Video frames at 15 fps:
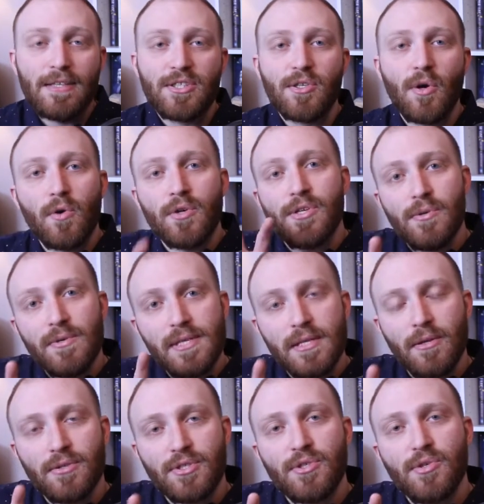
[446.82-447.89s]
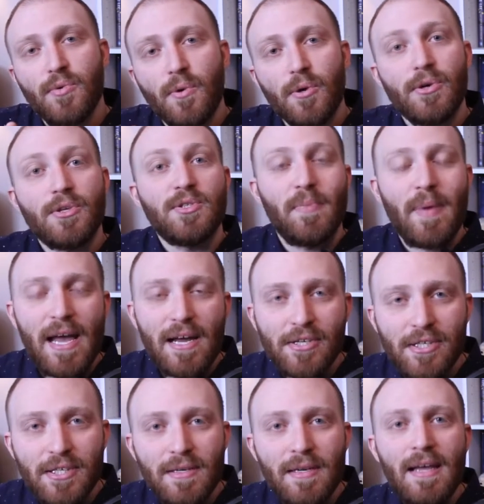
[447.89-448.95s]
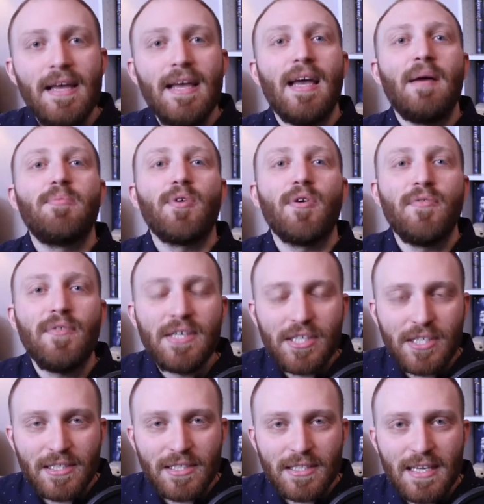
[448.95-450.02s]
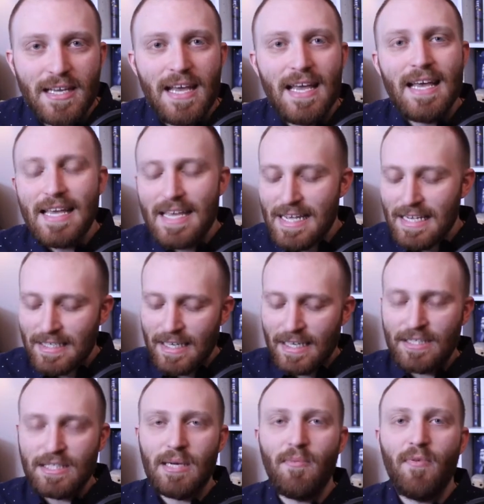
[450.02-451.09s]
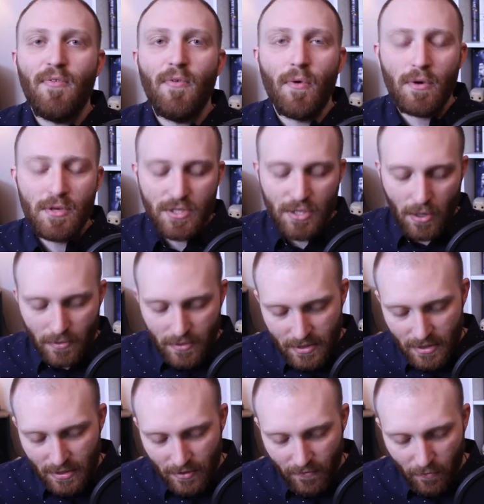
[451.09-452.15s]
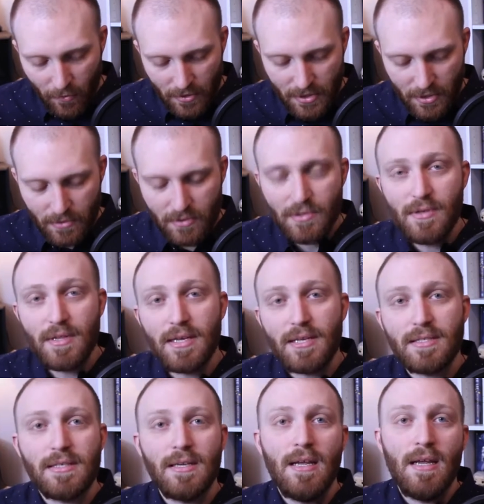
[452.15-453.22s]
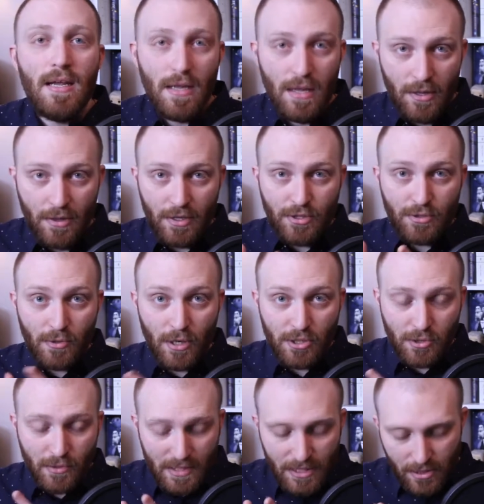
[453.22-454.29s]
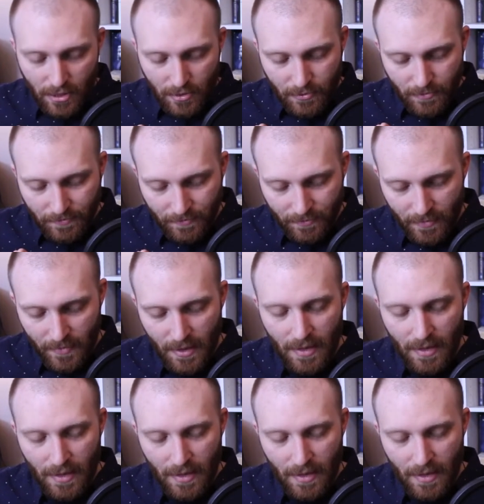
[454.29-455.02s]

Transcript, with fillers: And so using those 2 words, passion and proficiency, he sets up 4 zones. And the 4 zones are this: the drudgery zone,